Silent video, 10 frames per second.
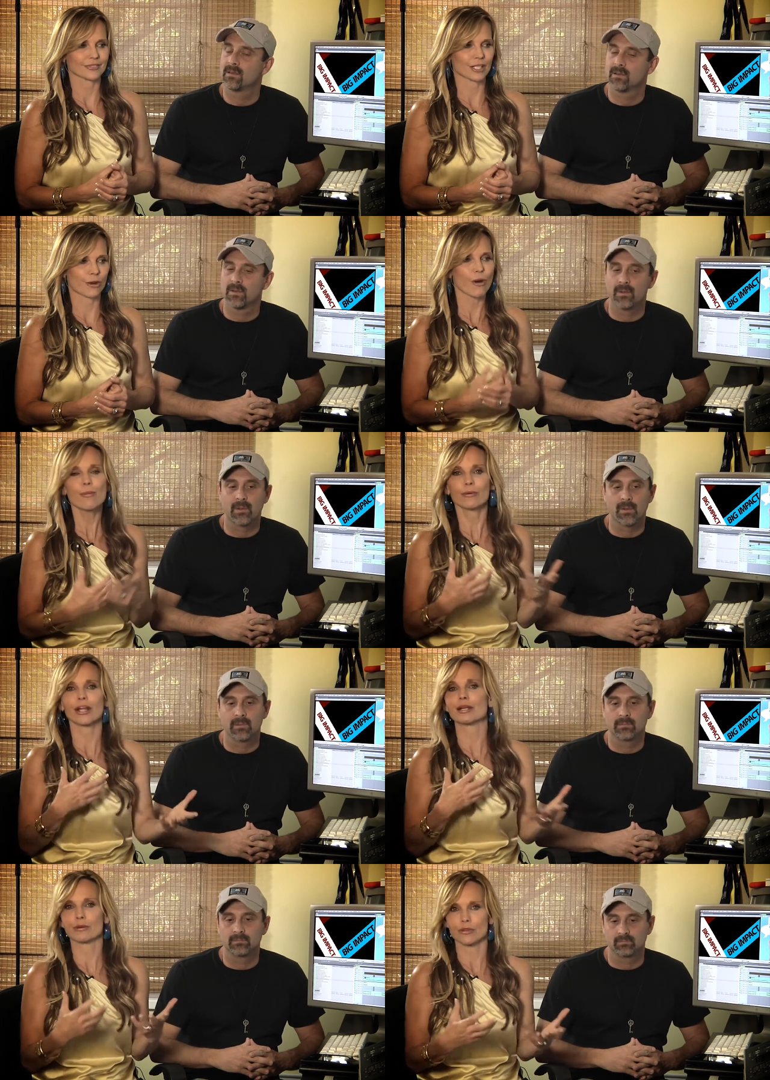Speaker 1: uh,
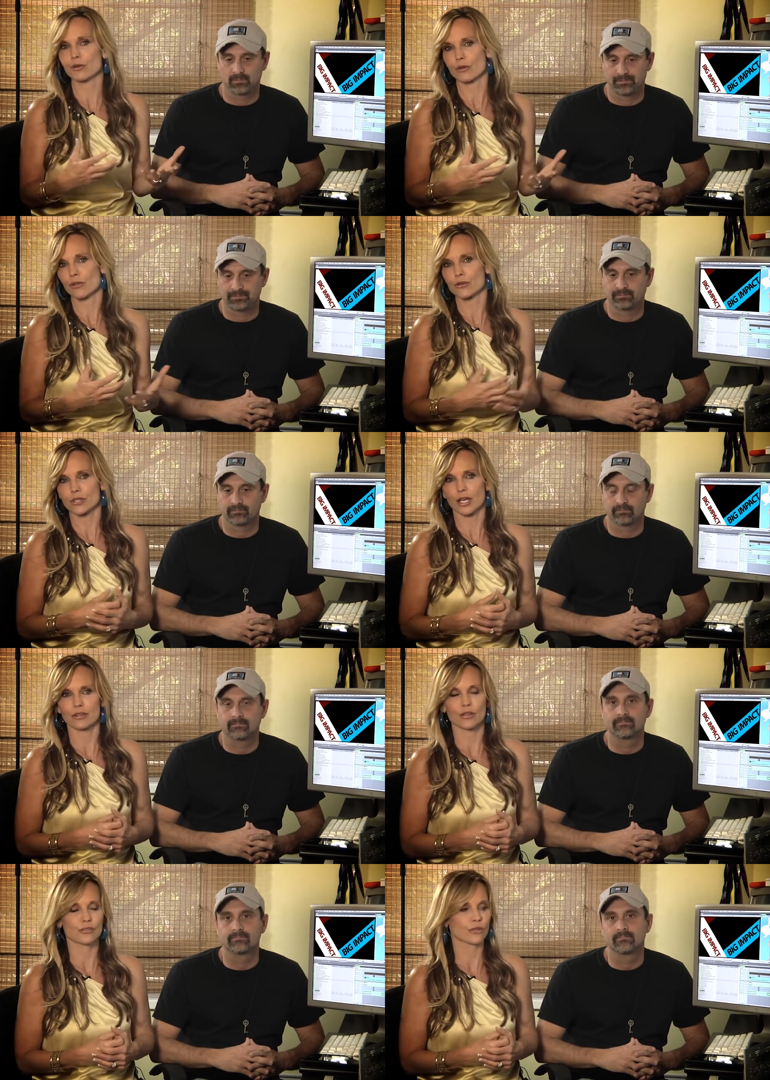cooperating with you and those kind
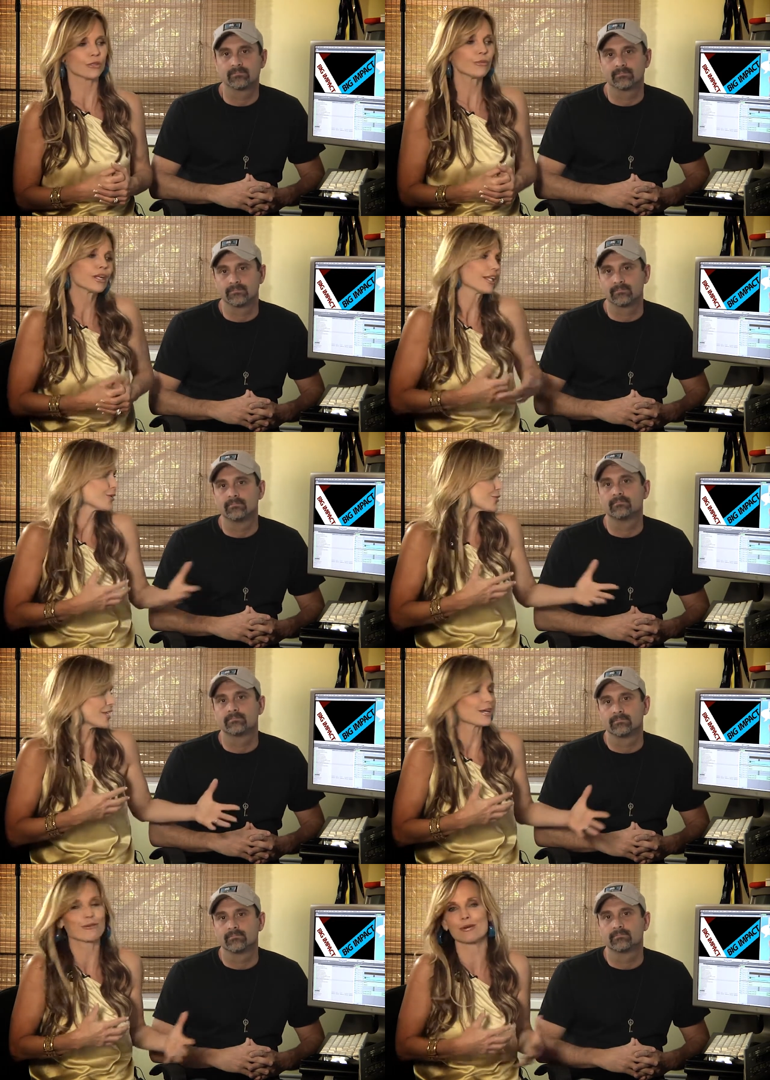of things. So you want, like you
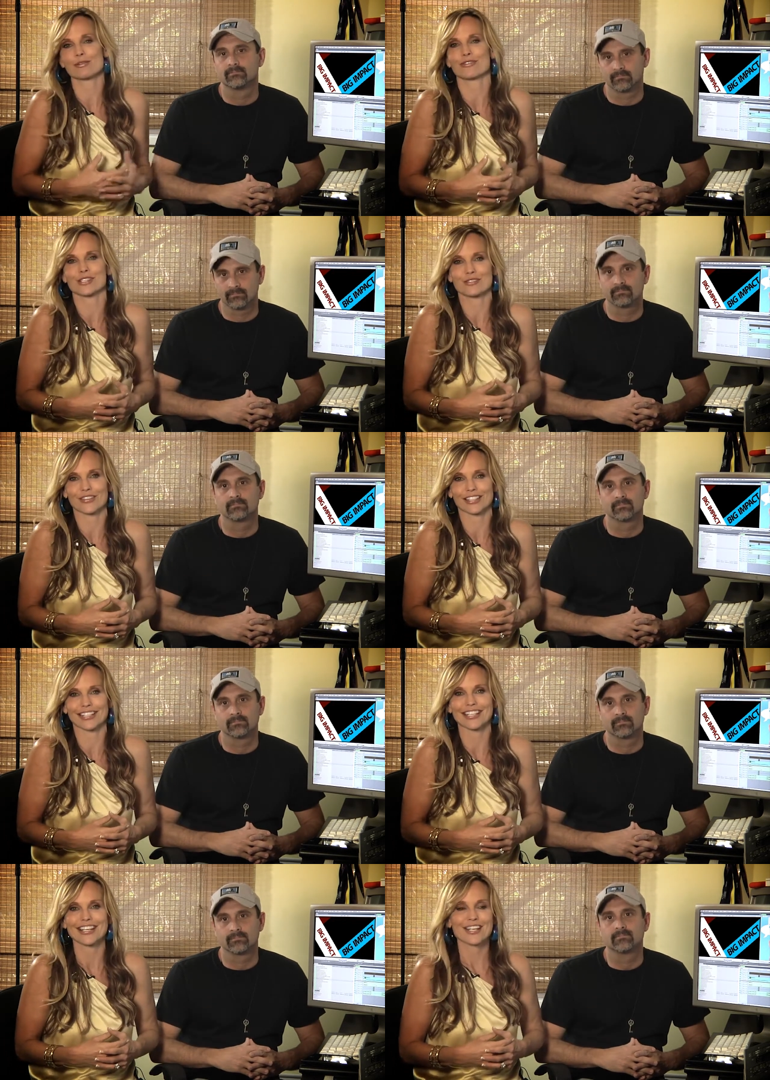said, that warm and fuzzy
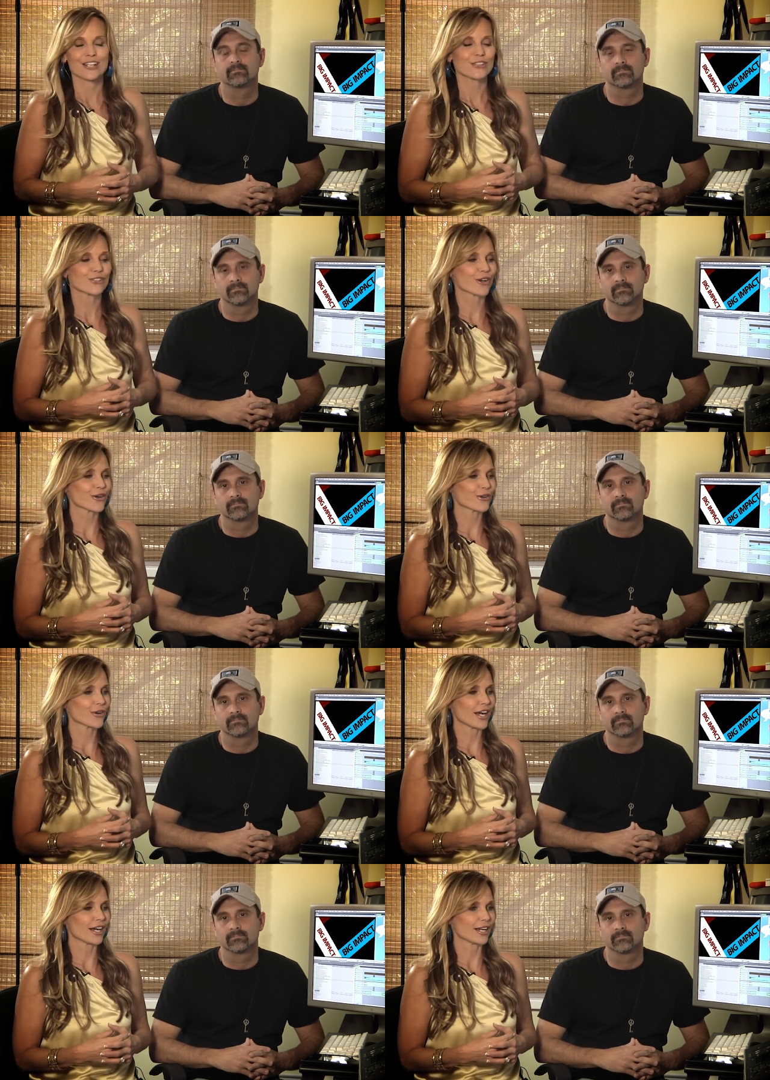feeling.
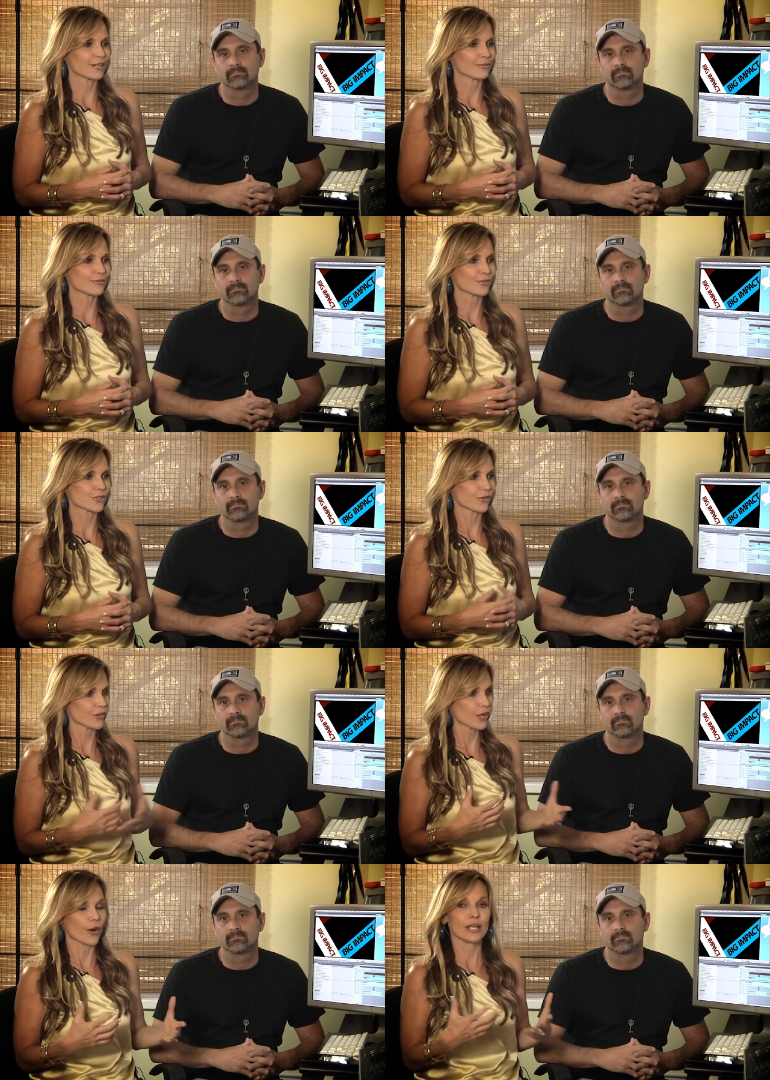So, um, so
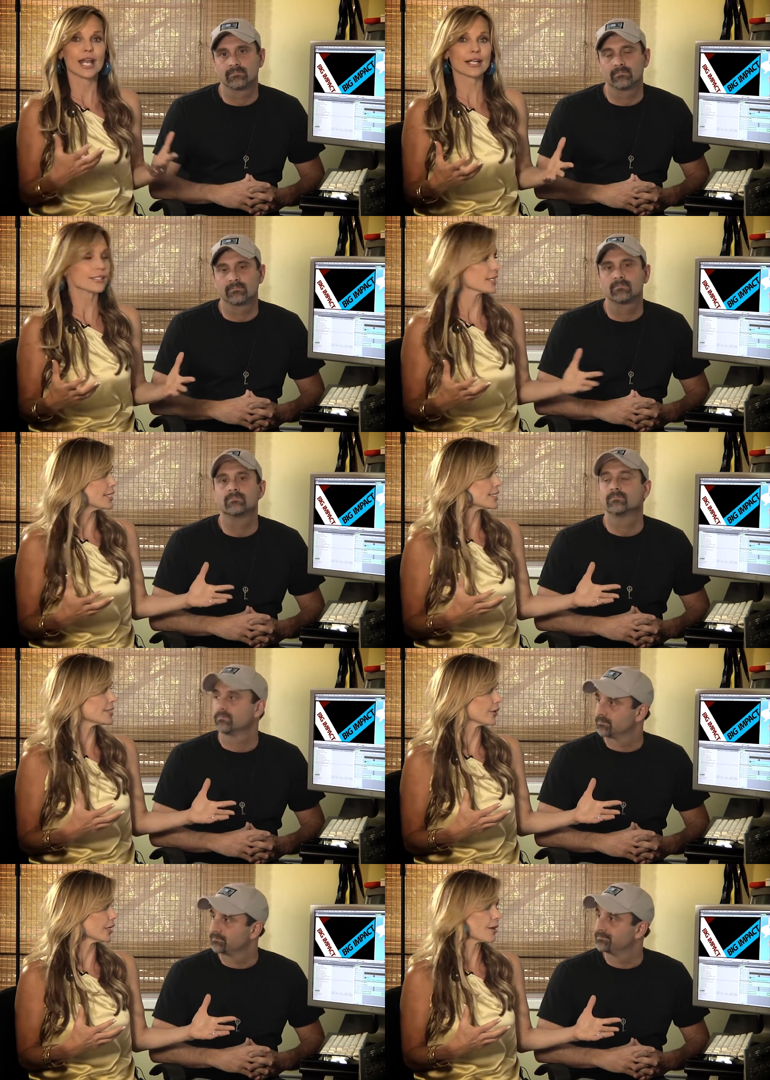there you go. Next is
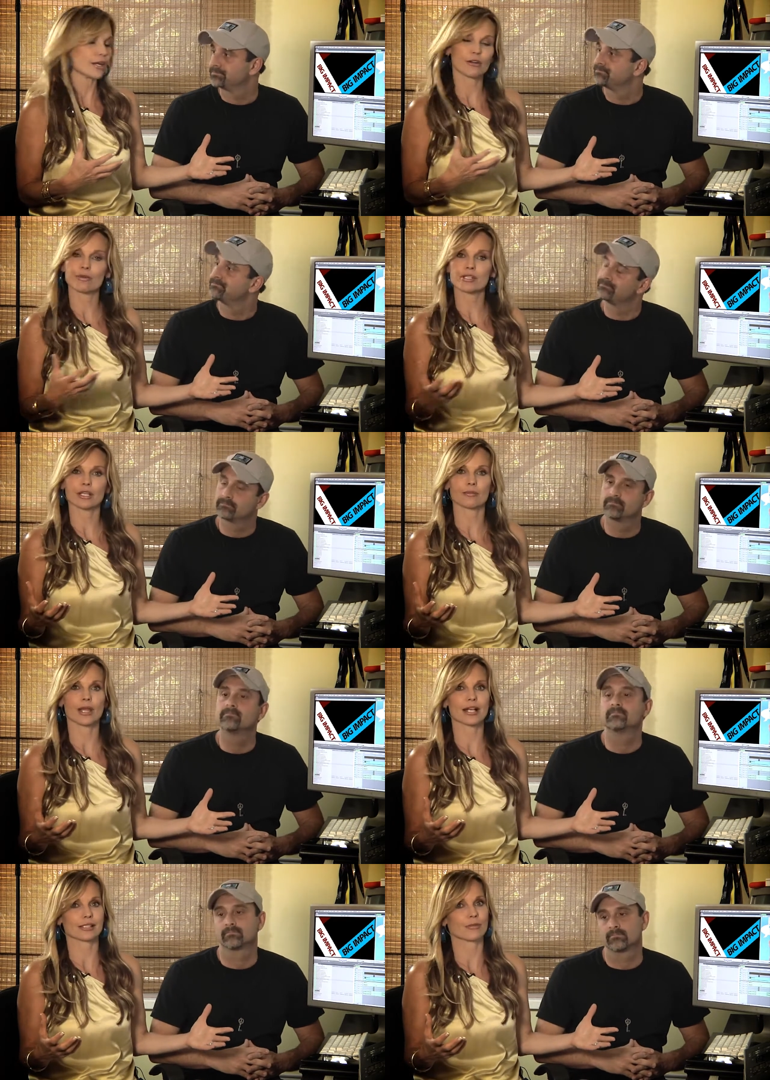they're gonna. I know everybody's gonna
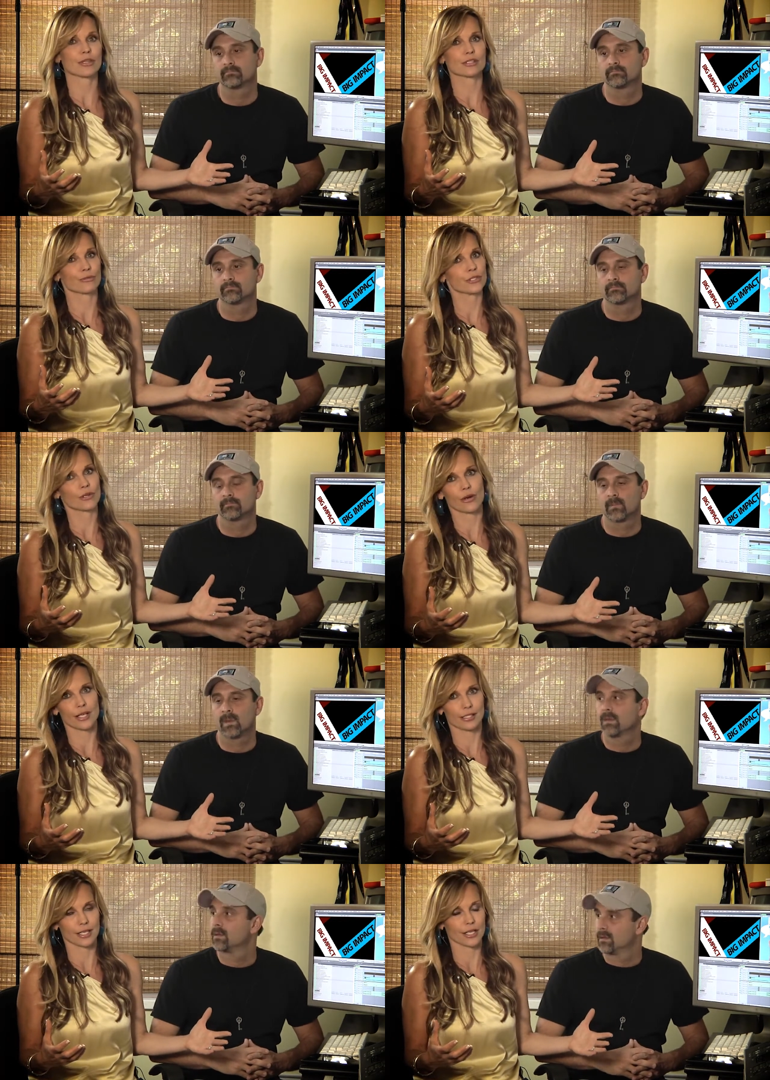be asking me this if we don't
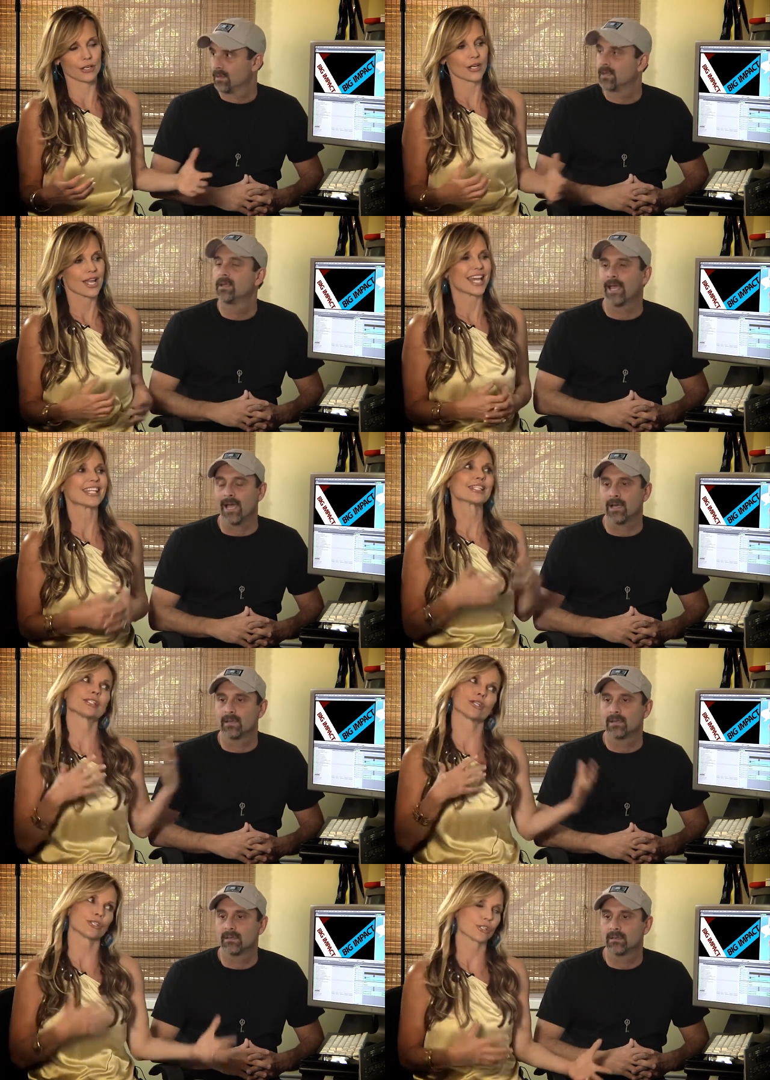ask it here, yeah. and it's a
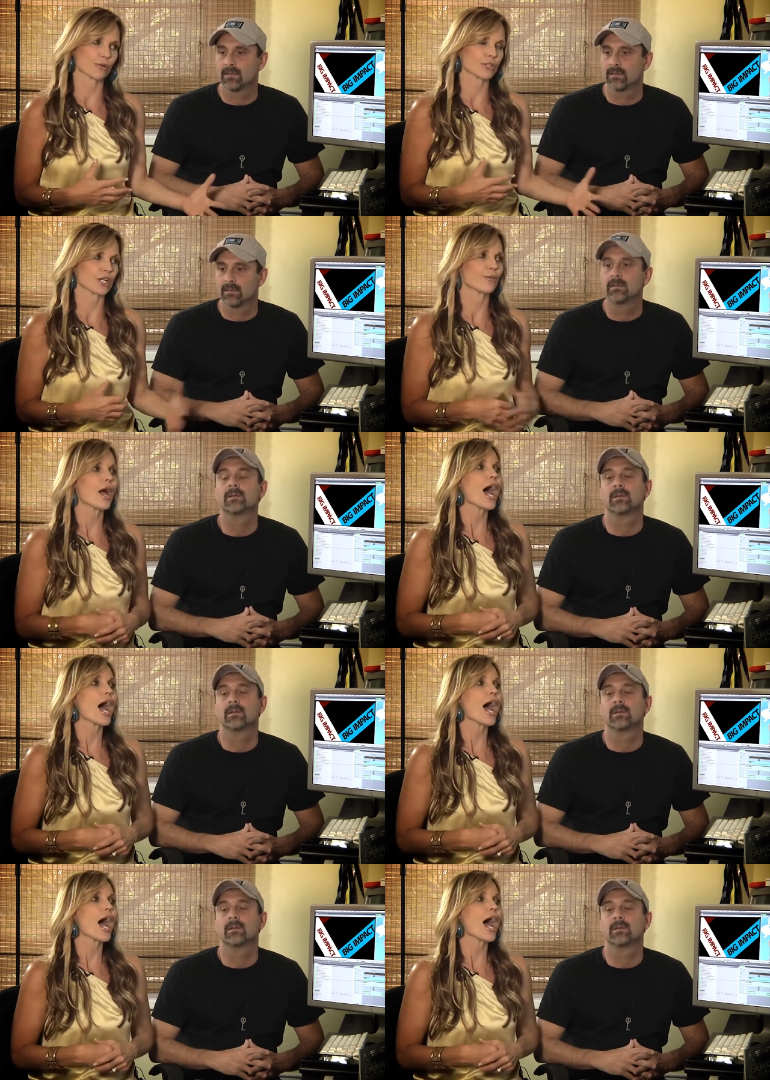touchy subject.